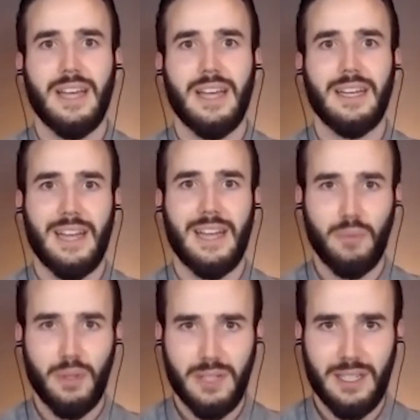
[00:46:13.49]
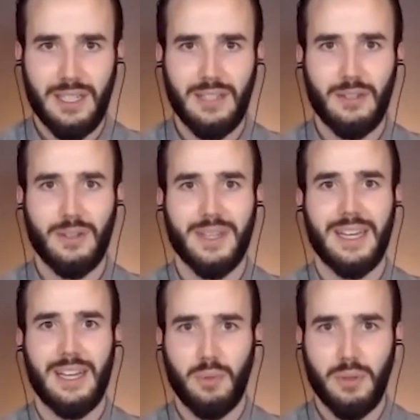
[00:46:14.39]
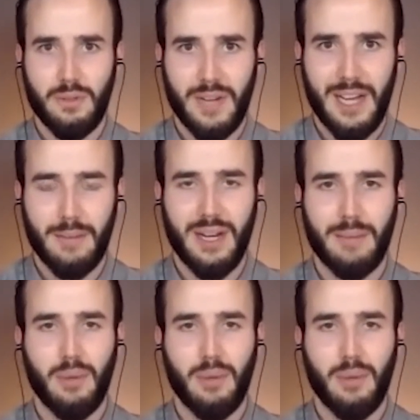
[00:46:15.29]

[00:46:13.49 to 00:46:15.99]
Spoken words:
And it can help you to heal. It can help you to vibe up.